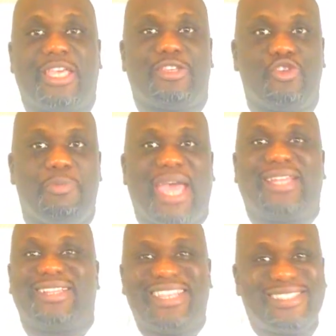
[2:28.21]
You
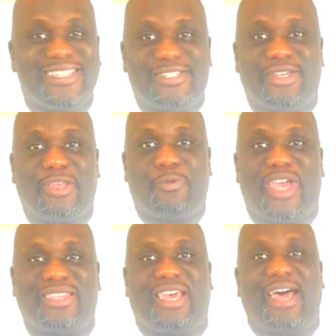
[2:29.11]
might listen to the
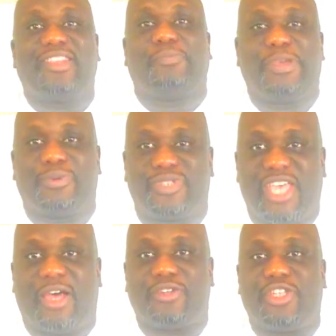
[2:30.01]
way that other people
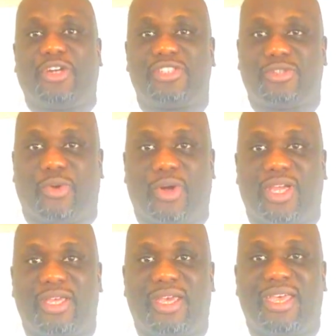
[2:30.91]
tell your
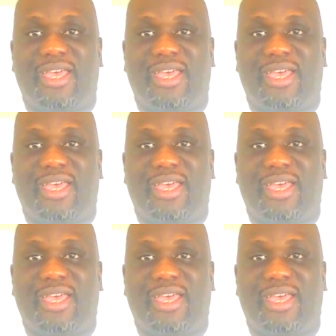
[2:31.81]
story